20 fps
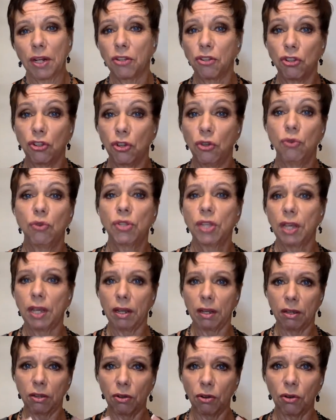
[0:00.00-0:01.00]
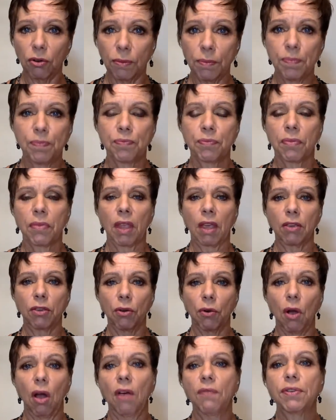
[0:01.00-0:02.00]
It's using
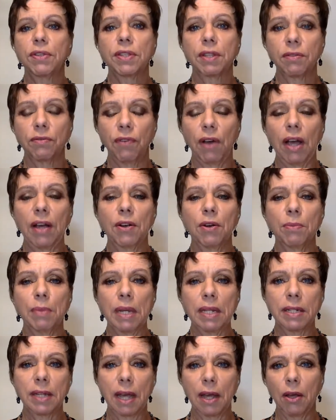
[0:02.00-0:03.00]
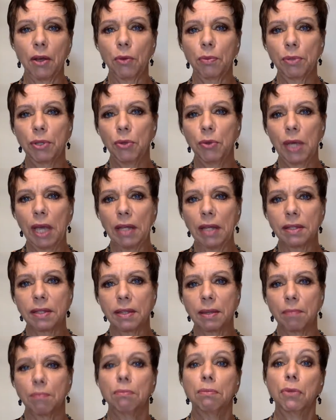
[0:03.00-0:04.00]
your office environment to help you get
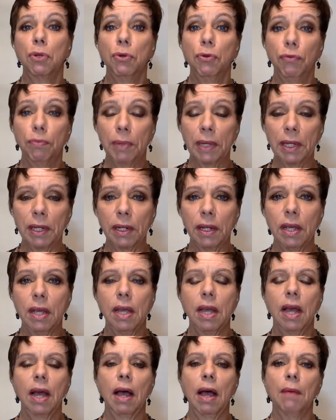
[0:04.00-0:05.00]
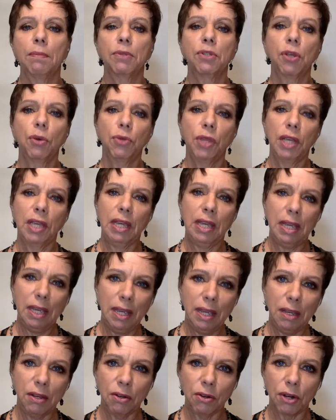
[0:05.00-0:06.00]
some movement. So the key
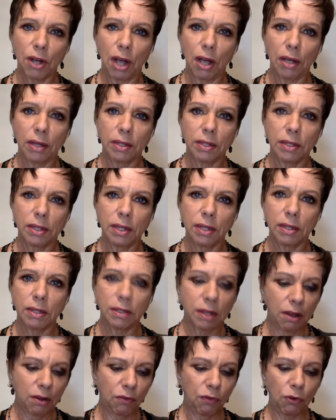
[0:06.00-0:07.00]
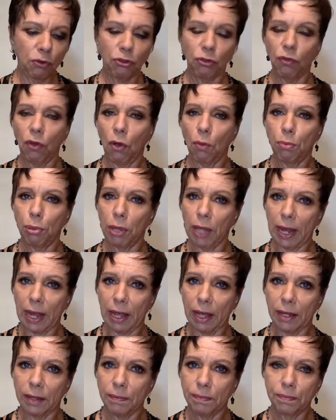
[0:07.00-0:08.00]
here, guys, is first of all,
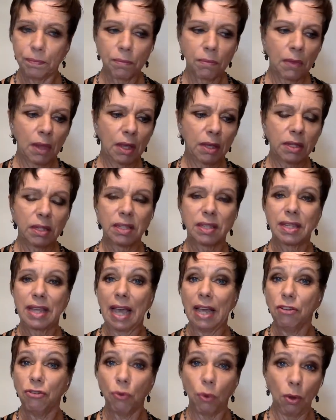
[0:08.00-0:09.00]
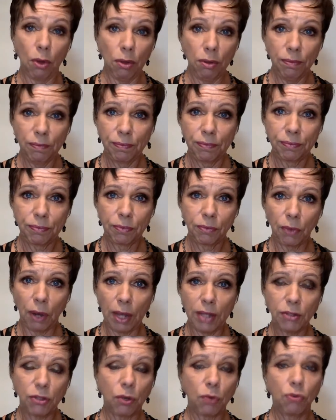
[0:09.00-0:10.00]
plan, schedule,
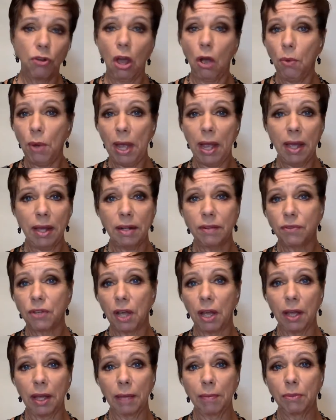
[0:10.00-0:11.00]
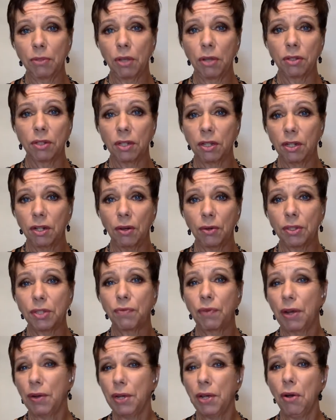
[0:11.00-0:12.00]
right? So know ahead of time. It's
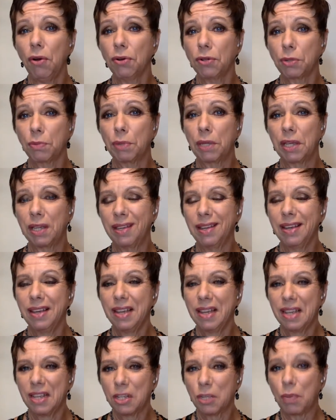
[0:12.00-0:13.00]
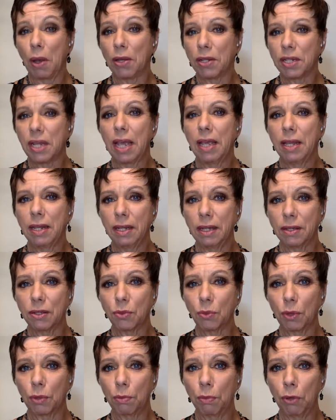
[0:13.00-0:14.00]
very hard to be spontaneous
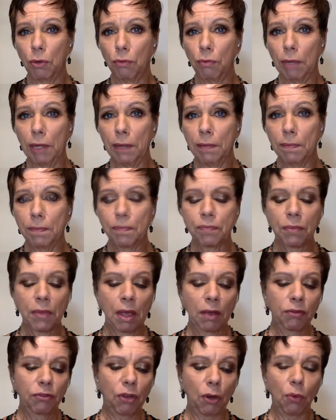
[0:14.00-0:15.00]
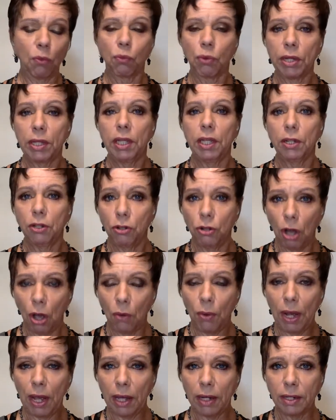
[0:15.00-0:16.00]
with movement. So really
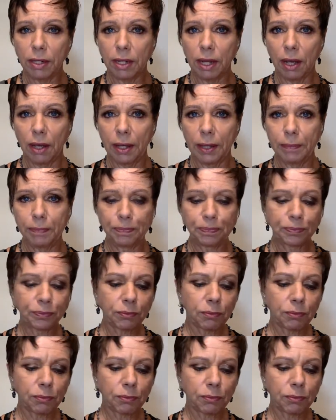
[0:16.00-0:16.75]
know ahead of time.